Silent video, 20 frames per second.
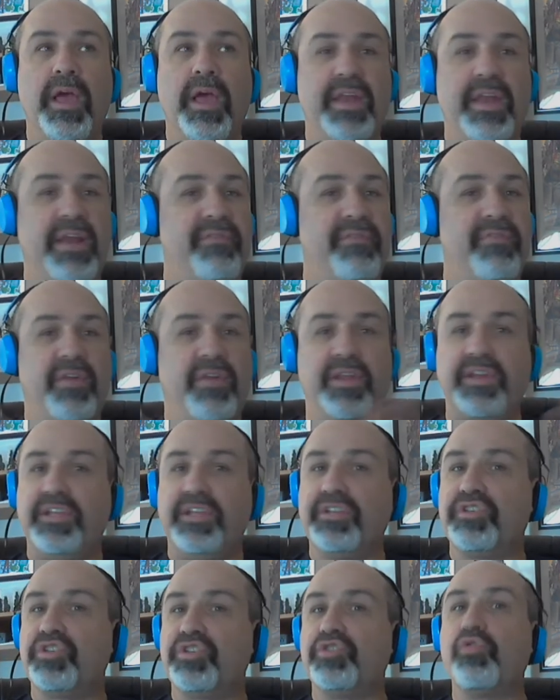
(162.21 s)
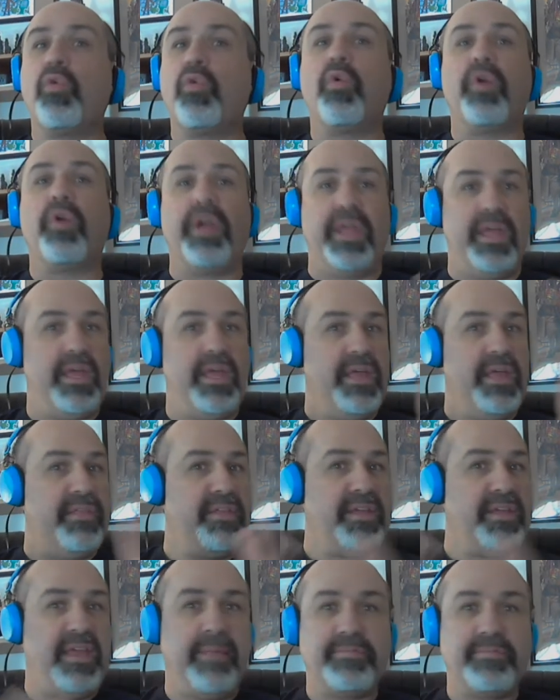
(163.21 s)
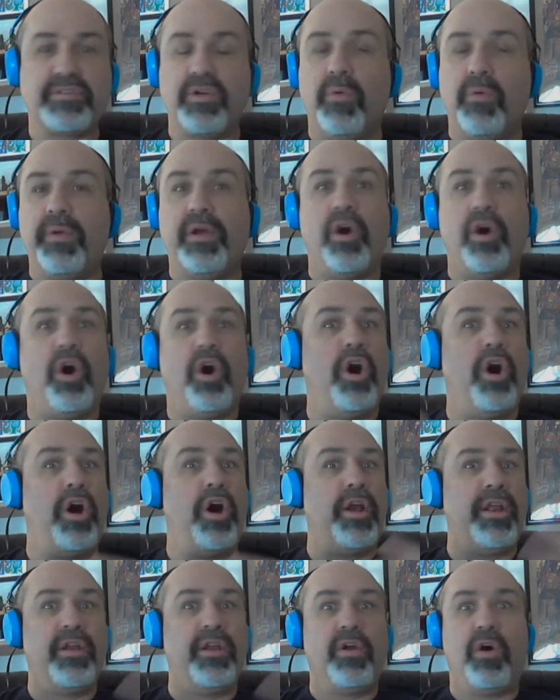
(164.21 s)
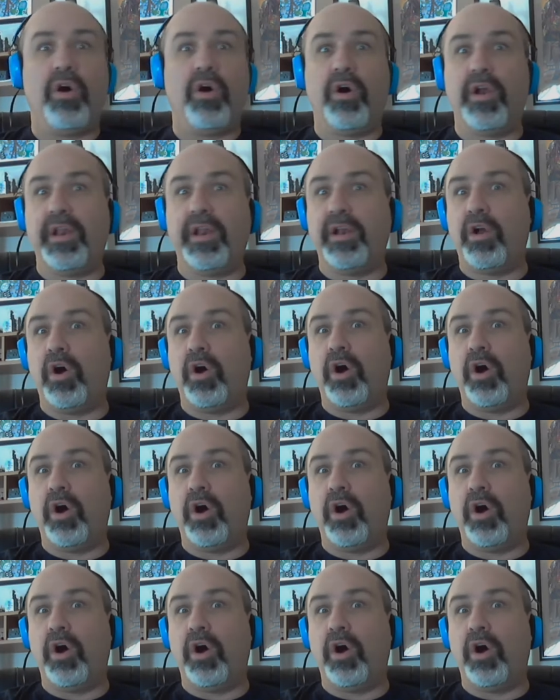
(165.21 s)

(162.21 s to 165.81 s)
a never-ending story that keeps going on and on and on